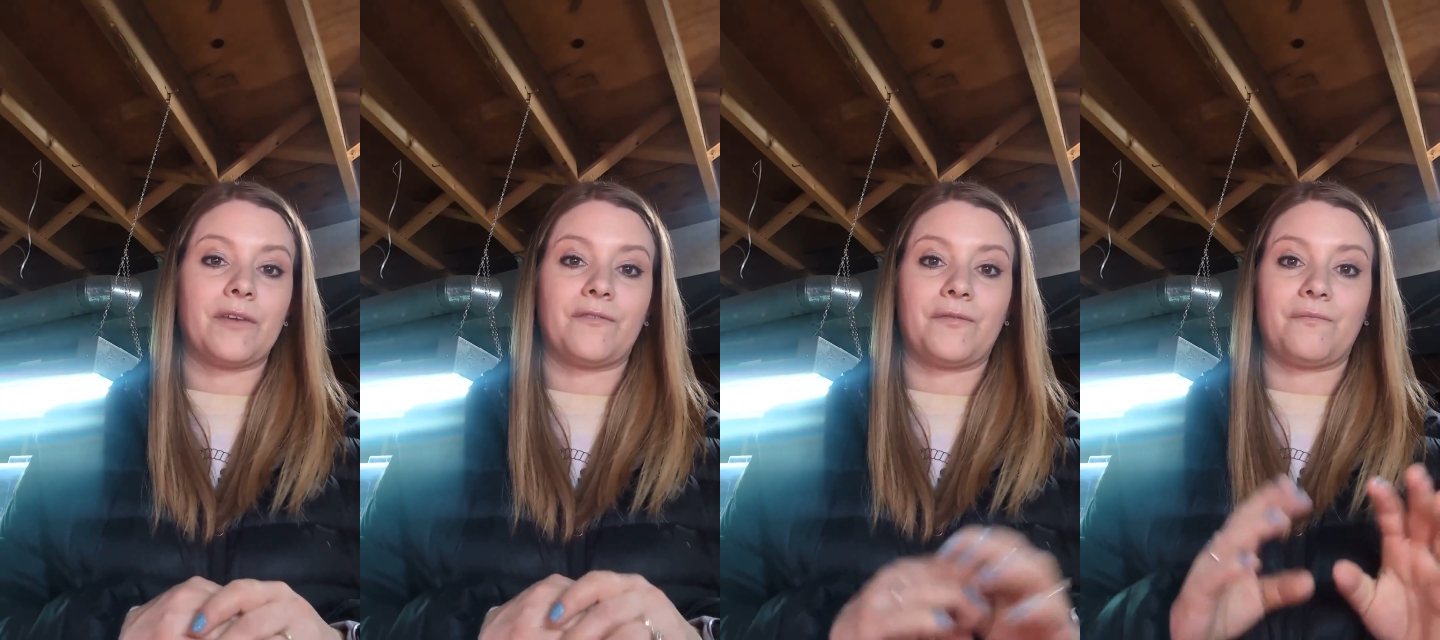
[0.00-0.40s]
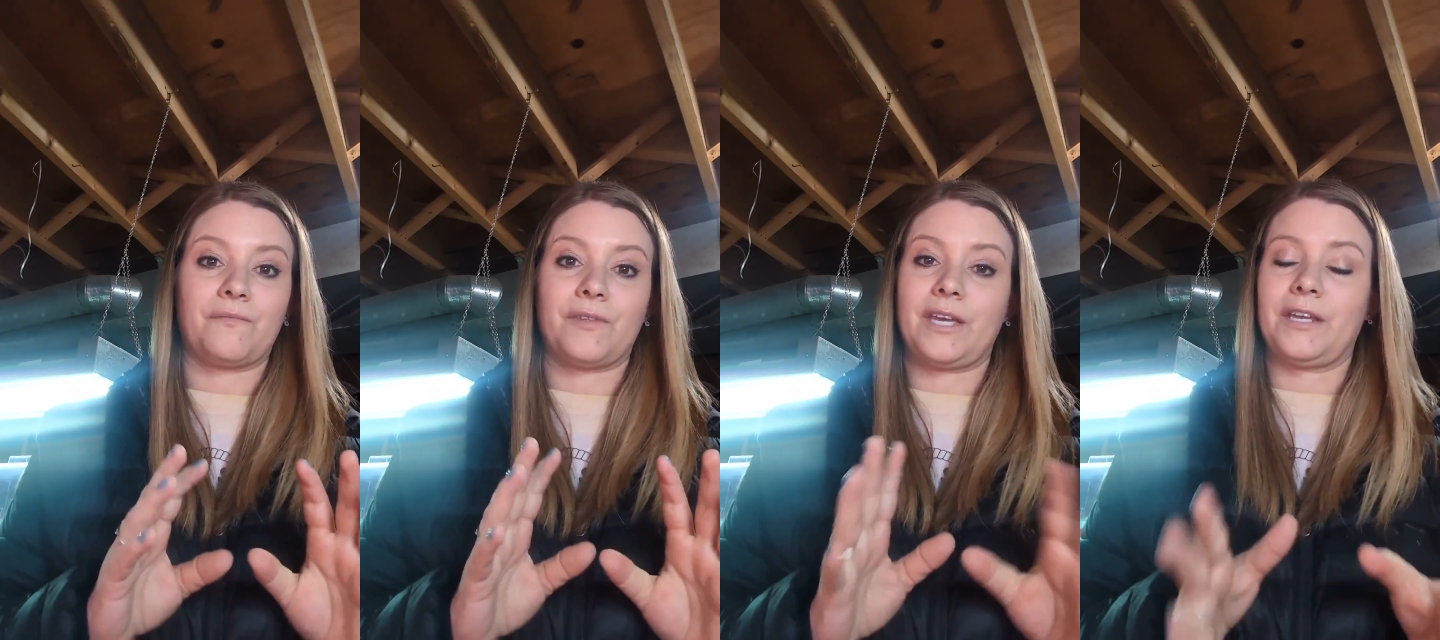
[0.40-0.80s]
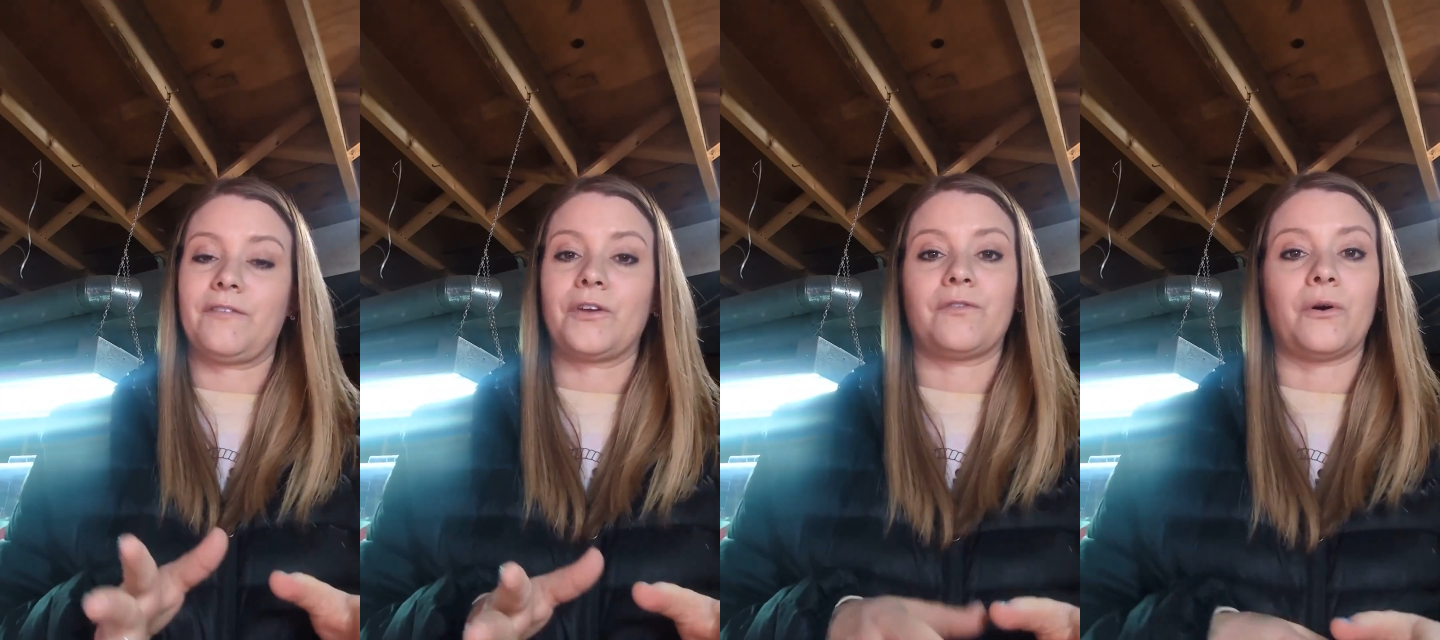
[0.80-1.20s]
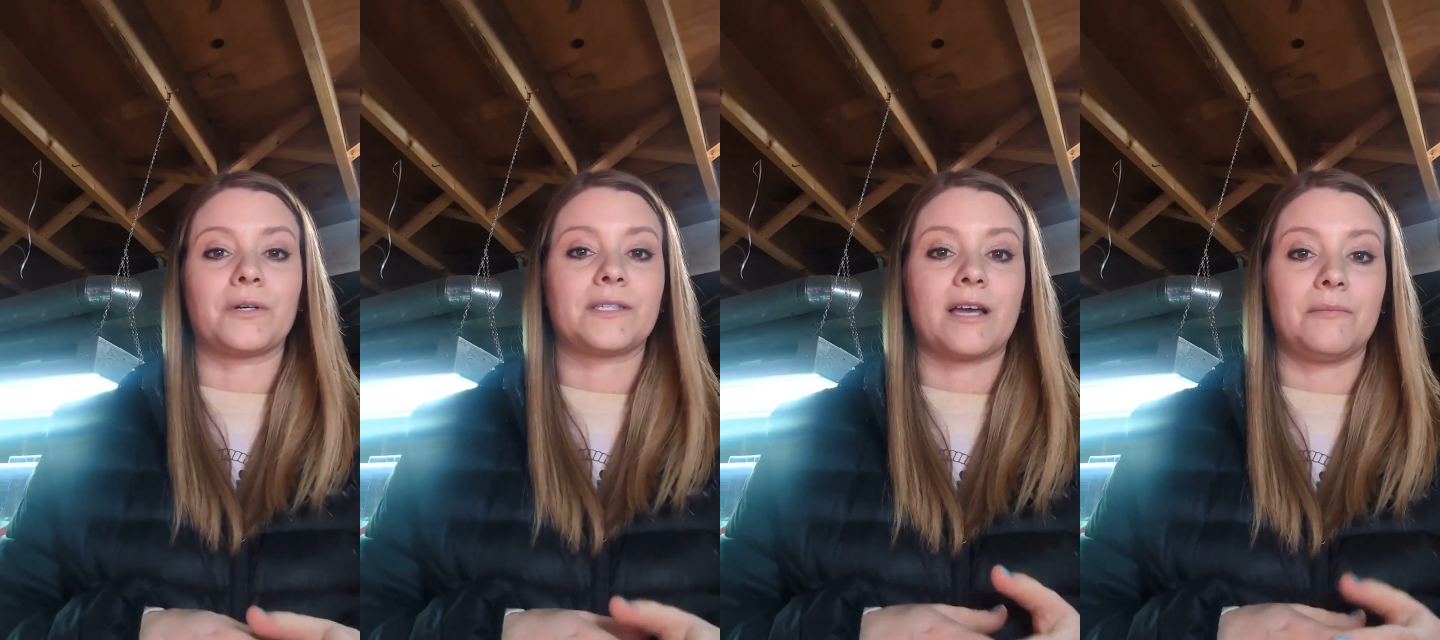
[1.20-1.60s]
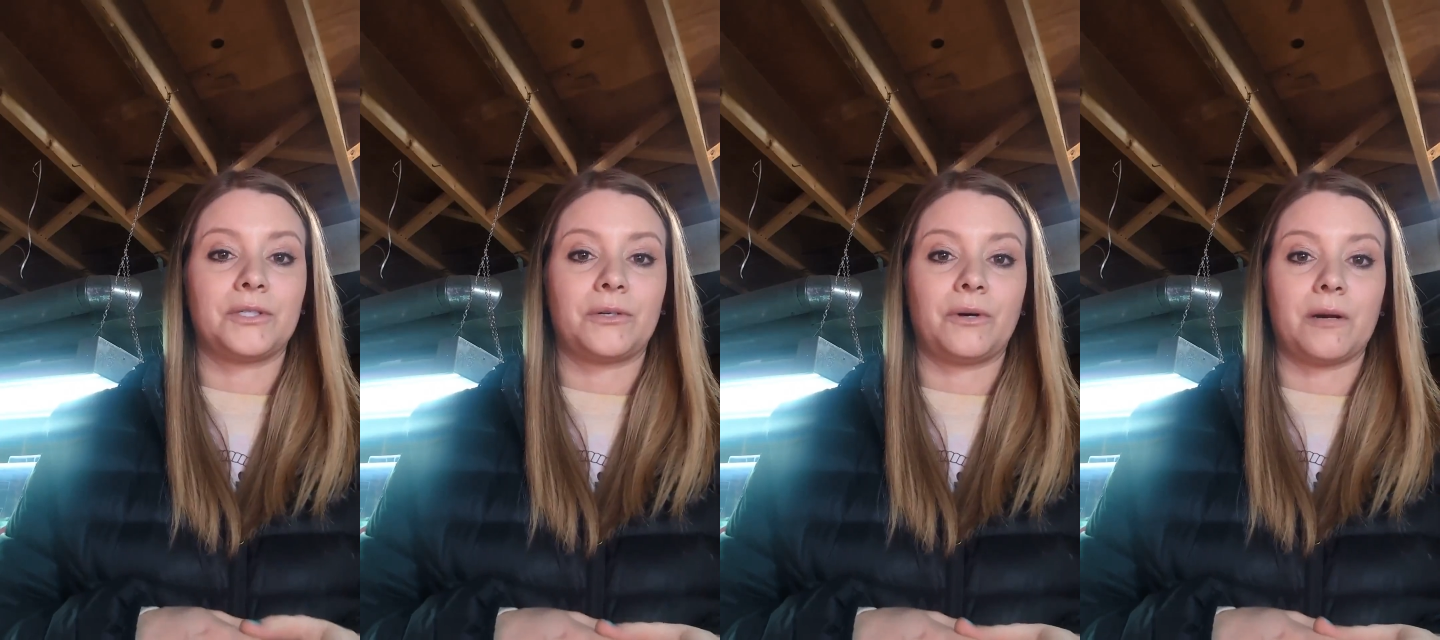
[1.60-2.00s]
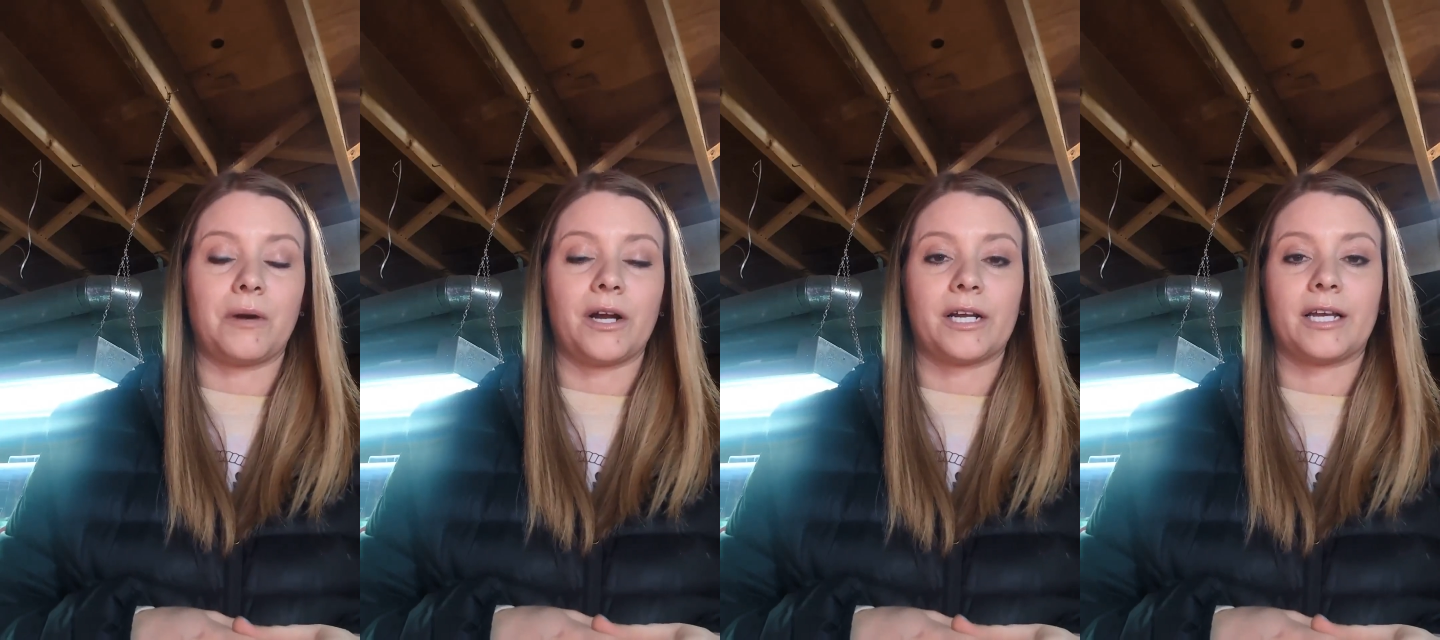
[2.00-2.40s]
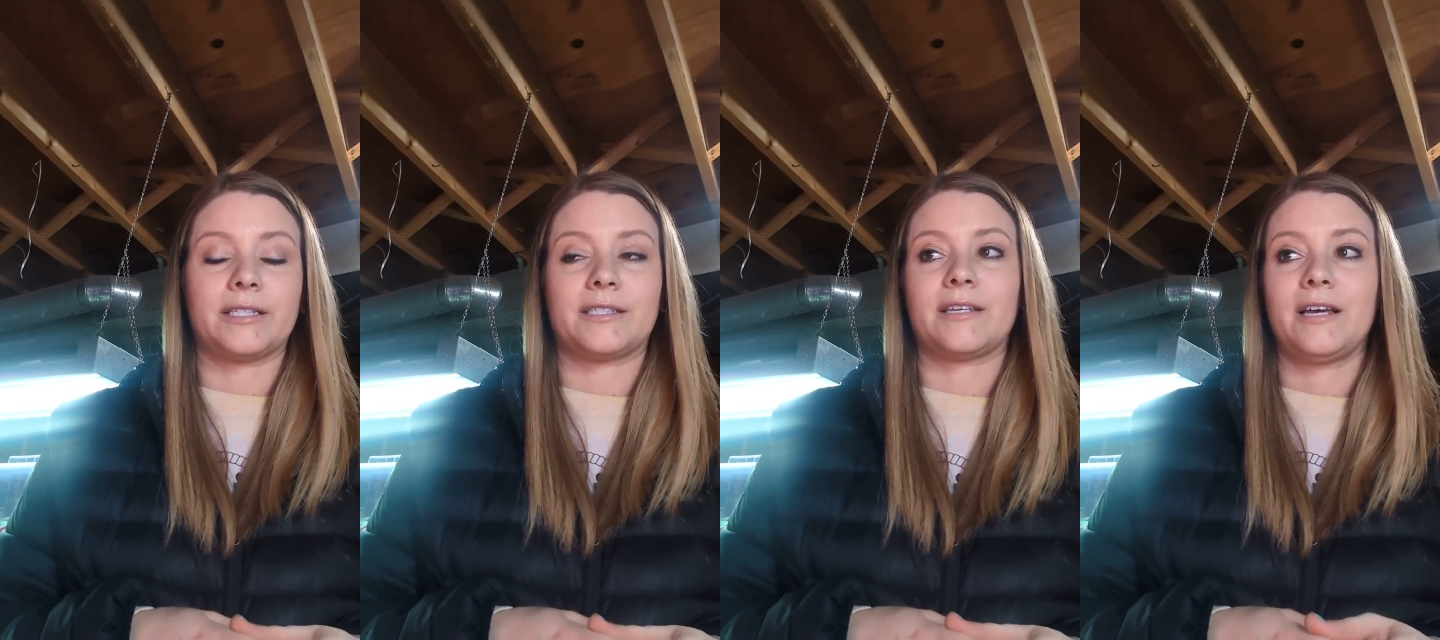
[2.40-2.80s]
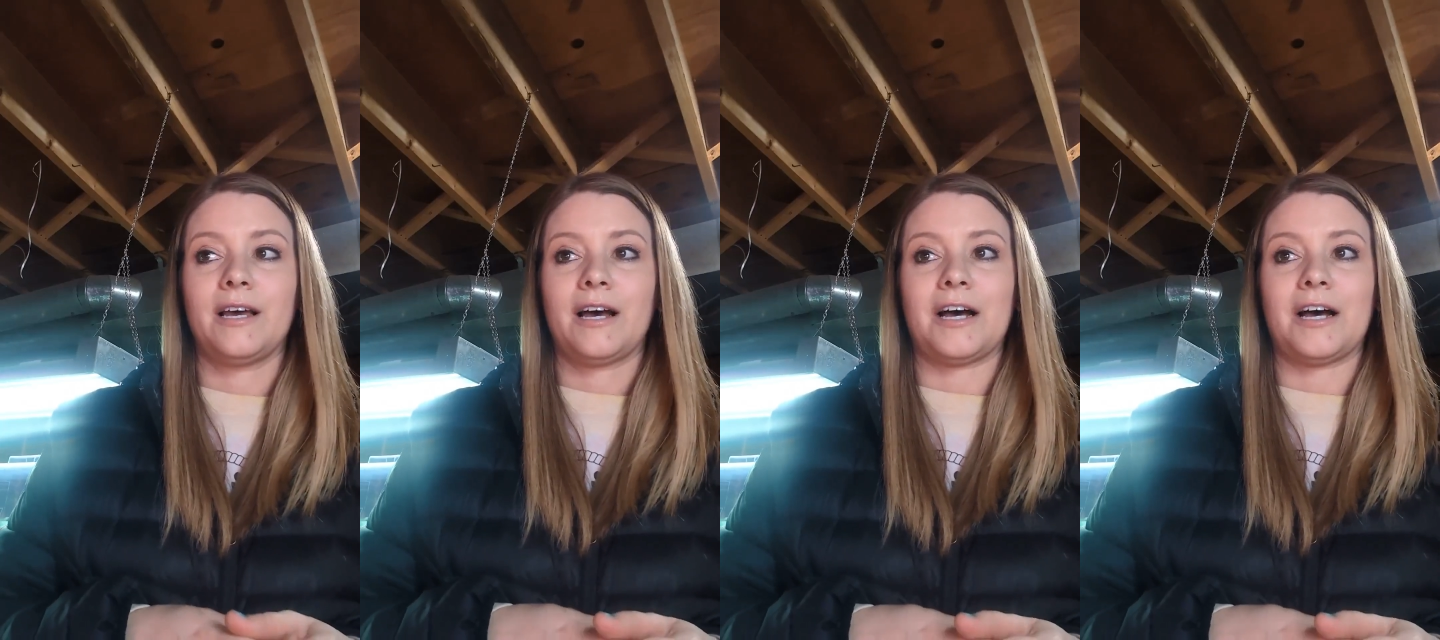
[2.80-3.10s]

if any of you folks come to our markets,